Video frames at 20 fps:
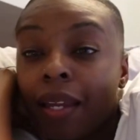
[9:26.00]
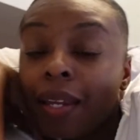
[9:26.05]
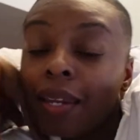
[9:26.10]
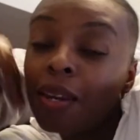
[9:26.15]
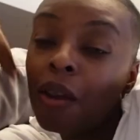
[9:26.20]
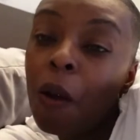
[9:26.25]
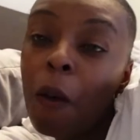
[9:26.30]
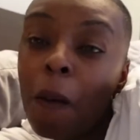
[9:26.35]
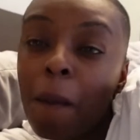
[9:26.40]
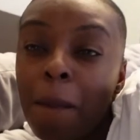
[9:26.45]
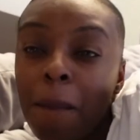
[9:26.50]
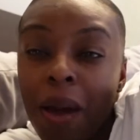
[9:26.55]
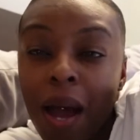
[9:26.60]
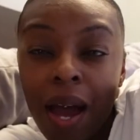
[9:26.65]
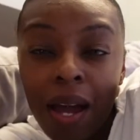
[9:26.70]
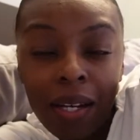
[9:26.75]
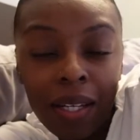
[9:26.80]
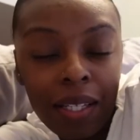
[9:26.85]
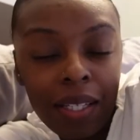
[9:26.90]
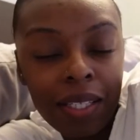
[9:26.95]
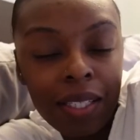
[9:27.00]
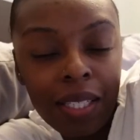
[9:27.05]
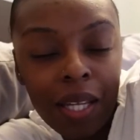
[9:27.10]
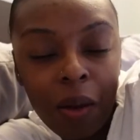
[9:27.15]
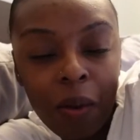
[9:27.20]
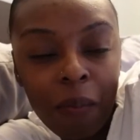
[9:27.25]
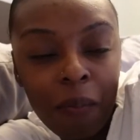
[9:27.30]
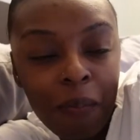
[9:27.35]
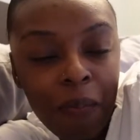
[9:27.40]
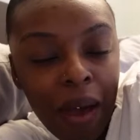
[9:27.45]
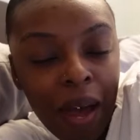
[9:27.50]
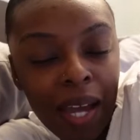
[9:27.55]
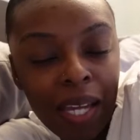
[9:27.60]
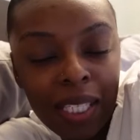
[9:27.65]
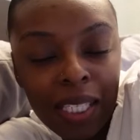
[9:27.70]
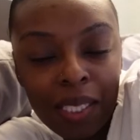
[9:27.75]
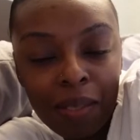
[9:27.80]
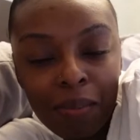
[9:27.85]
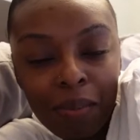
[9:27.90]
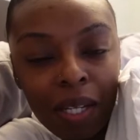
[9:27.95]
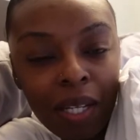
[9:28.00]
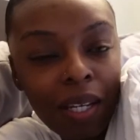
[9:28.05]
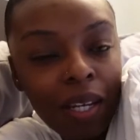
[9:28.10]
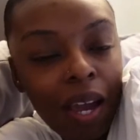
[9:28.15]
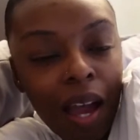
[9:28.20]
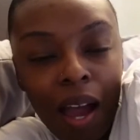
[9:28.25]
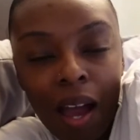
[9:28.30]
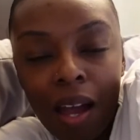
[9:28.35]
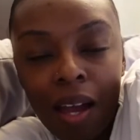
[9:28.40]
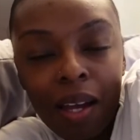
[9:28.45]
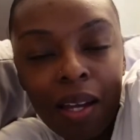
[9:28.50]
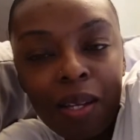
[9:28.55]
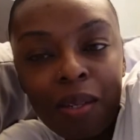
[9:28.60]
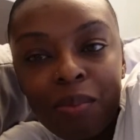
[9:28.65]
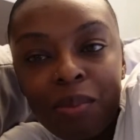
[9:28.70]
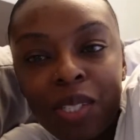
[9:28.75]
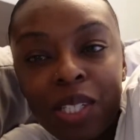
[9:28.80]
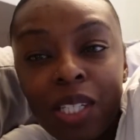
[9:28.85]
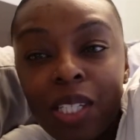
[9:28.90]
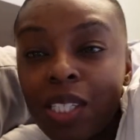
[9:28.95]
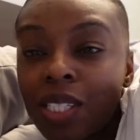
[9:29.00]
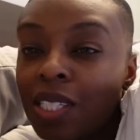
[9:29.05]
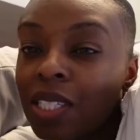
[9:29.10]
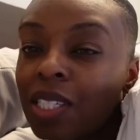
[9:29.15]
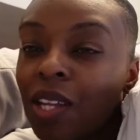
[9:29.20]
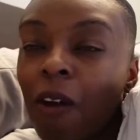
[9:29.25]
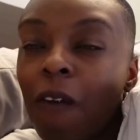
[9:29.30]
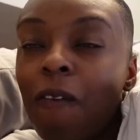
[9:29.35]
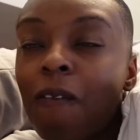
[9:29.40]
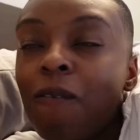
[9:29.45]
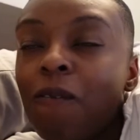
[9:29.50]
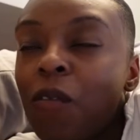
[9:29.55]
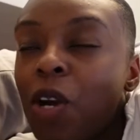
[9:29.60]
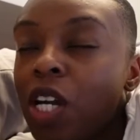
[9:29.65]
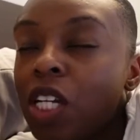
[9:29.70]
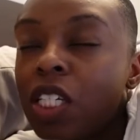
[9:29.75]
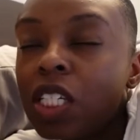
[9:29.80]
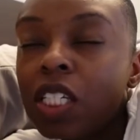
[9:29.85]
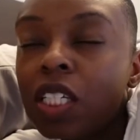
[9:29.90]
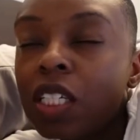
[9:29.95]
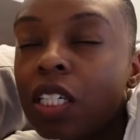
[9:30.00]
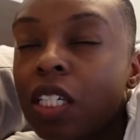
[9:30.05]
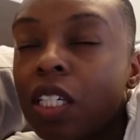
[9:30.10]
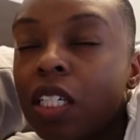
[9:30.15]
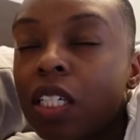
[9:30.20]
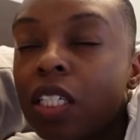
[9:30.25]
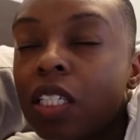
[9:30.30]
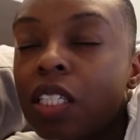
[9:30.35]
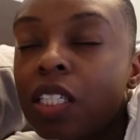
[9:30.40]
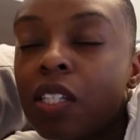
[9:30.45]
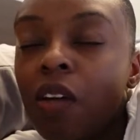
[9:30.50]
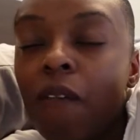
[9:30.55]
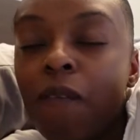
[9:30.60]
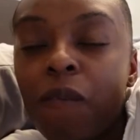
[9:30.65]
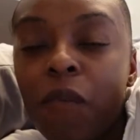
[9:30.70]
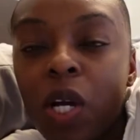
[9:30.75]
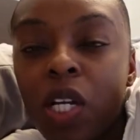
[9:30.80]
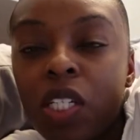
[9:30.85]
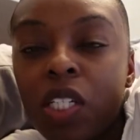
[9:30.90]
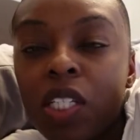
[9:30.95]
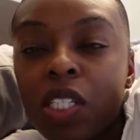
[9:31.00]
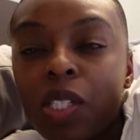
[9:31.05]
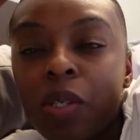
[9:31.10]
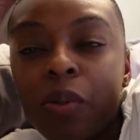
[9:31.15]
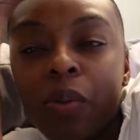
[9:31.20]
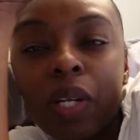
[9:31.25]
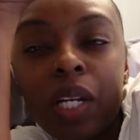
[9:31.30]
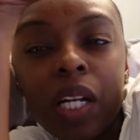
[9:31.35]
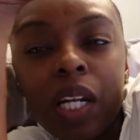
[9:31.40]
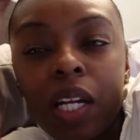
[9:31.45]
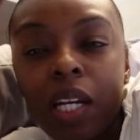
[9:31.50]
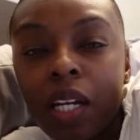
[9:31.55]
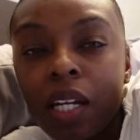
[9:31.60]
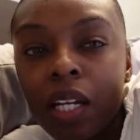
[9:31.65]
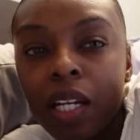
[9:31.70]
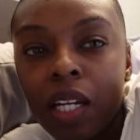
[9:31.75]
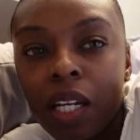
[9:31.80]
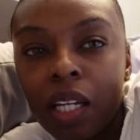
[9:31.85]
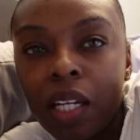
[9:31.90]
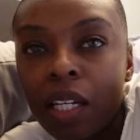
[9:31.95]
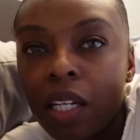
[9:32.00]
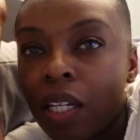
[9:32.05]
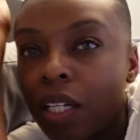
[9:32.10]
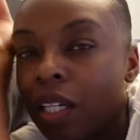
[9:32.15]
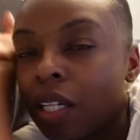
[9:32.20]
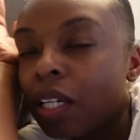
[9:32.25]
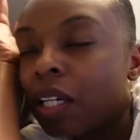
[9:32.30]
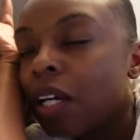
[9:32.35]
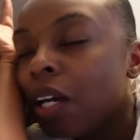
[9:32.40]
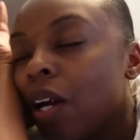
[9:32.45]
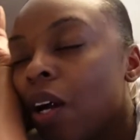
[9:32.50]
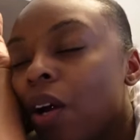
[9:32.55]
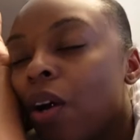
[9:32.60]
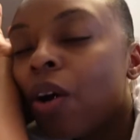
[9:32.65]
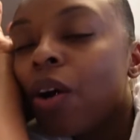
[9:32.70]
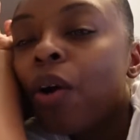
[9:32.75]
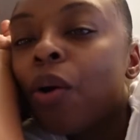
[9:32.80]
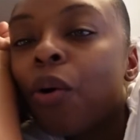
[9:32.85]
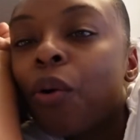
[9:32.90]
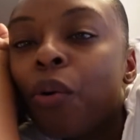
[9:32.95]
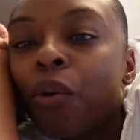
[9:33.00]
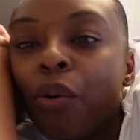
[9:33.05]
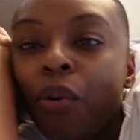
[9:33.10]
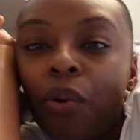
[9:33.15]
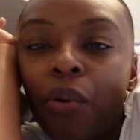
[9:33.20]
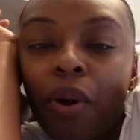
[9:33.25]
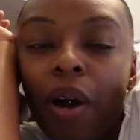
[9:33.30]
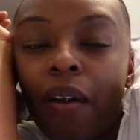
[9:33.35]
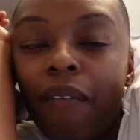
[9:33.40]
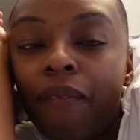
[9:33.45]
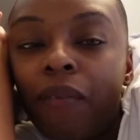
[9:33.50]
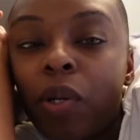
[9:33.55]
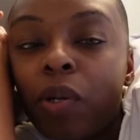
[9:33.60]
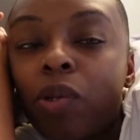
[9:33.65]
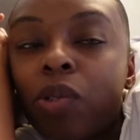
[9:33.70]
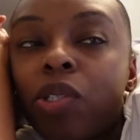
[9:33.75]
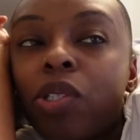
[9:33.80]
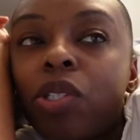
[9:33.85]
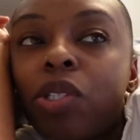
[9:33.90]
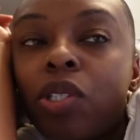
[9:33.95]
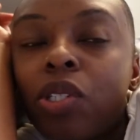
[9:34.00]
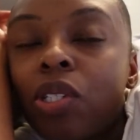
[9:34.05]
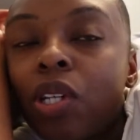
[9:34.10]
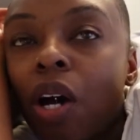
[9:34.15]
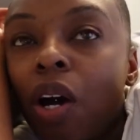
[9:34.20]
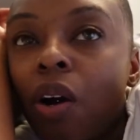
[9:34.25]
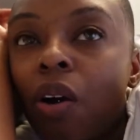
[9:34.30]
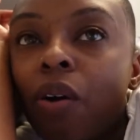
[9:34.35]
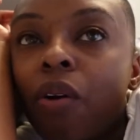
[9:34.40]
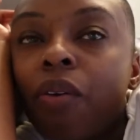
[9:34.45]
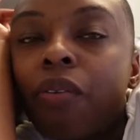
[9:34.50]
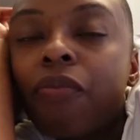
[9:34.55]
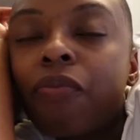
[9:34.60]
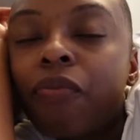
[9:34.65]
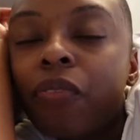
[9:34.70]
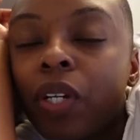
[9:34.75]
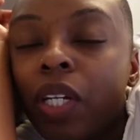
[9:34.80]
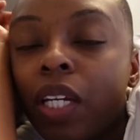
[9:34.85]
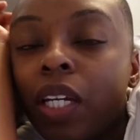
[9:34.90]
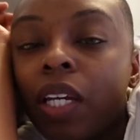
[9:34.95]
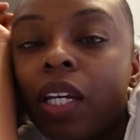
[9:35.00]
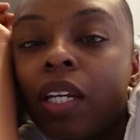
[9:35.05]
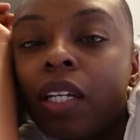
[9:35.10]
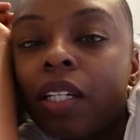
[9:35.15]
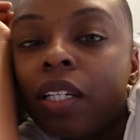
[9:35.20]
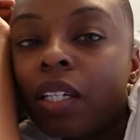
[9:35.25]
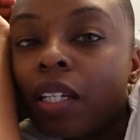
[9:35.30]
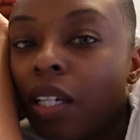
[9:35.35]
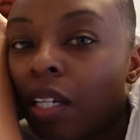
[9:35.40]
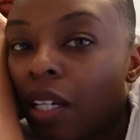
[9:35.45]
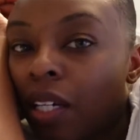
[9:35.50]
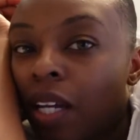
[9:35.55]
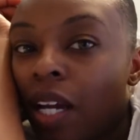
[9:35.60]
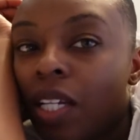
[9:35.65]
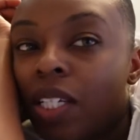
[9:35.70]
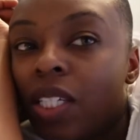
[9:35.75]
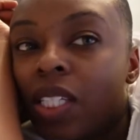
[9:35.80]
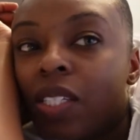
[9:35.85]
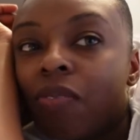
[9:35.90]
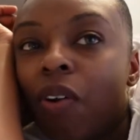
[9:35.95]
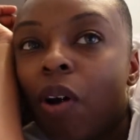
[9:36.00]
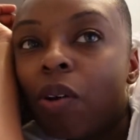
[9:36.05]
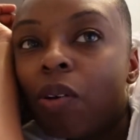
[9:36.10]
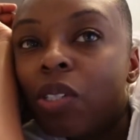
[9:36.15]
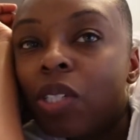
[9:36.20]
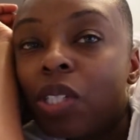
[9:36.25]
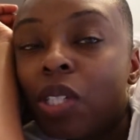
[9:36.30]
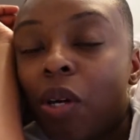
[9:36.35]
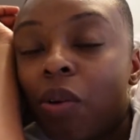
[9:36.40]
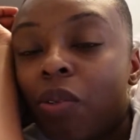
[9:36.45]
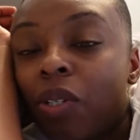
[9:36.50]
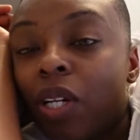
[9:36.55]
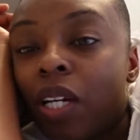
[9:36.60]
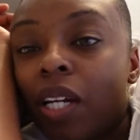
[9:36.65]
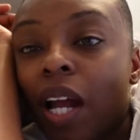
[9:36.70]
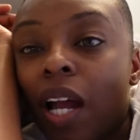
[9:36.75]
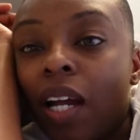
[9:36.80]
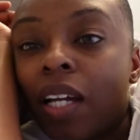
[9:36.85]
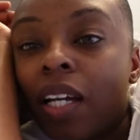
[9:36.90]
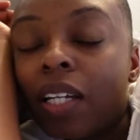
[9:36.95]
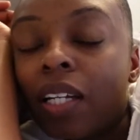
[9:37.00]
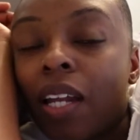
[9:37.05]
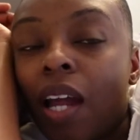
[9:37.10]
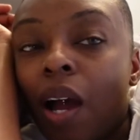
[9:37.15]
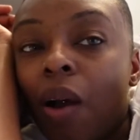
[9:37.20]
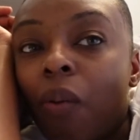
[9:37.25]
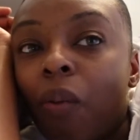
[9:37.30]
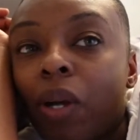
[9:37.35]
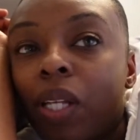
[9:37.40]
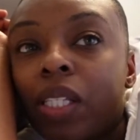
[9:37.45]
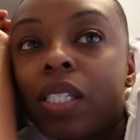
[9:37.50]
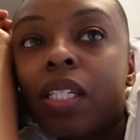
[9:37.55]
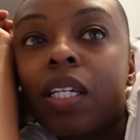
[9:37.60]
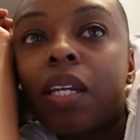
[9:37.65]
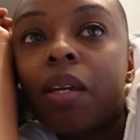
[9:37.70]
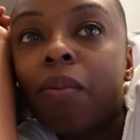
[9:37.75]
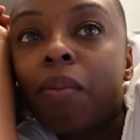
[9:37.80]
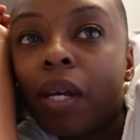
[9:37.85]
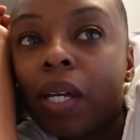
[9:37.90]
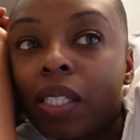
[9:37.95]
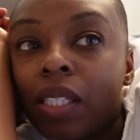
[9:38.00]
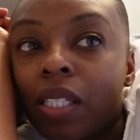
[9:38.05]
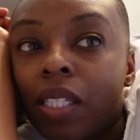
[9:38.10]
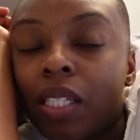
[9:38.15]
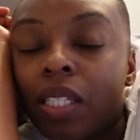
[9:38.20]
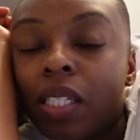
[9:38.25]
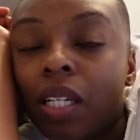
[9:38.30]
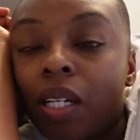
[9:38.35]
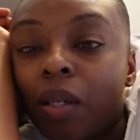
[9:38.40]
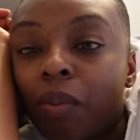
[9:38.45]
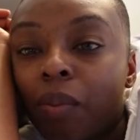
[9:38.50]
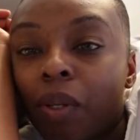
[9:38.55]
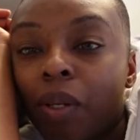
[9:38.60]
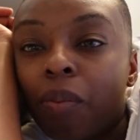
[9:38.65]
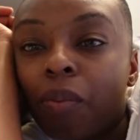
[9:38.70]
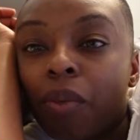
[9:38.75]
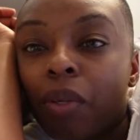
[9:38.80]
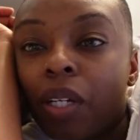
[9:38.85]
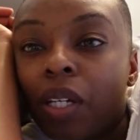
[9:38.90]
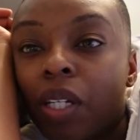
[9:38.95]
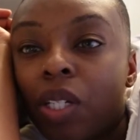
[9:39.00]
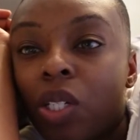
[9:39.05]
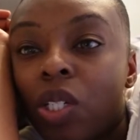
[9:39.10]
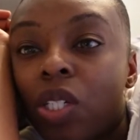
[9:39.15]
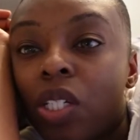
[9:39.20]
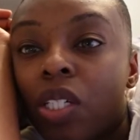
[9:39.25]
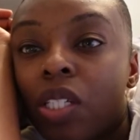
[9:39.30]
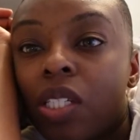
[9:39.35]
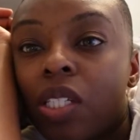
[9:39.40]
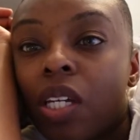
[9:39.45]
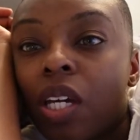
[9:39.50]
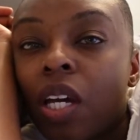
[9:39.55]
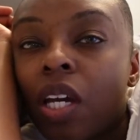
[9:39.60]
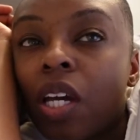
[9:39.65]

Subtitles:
Nobody dope as me. I'm just so fresh and so clean, clean. Ooh, I feel so freaking good. I just felt so dirty. I could not wait to get back to this Airbnb and just